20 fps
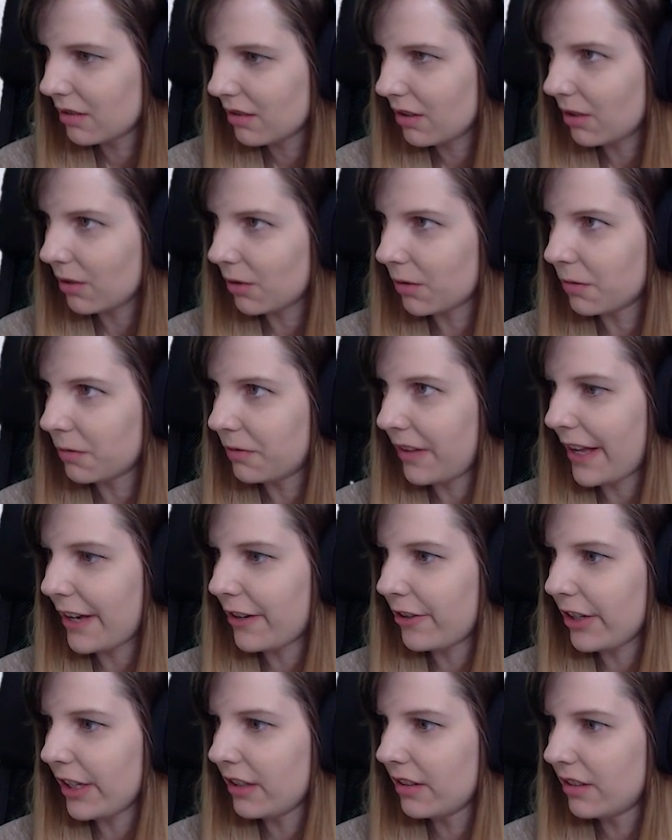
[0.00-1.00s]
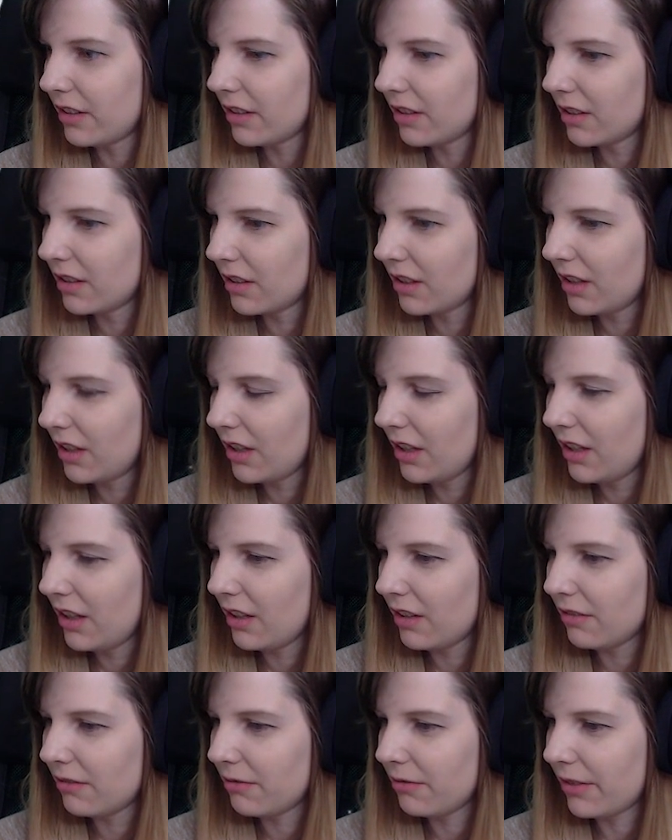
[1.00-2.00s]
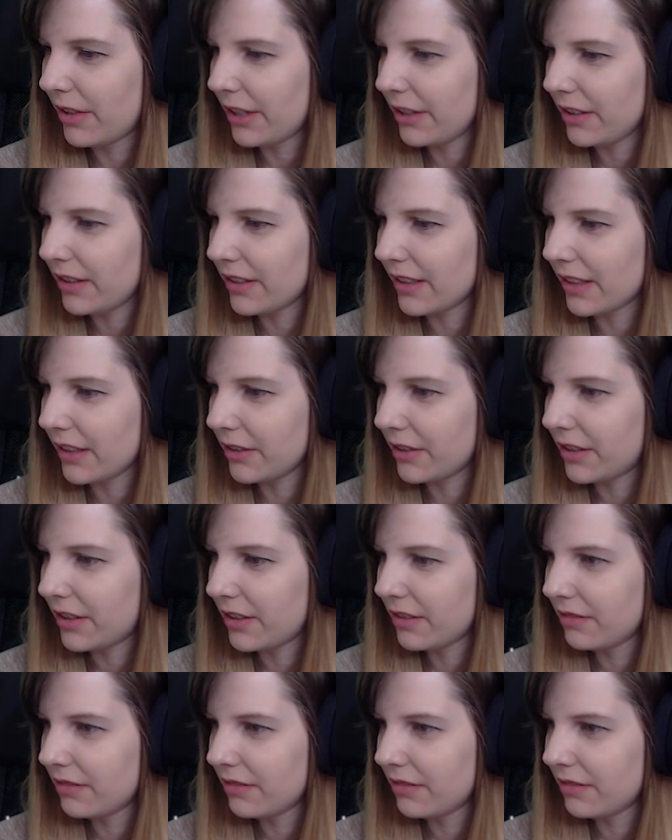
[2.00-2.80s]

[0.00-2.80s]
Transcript: Oh, very. Very tired.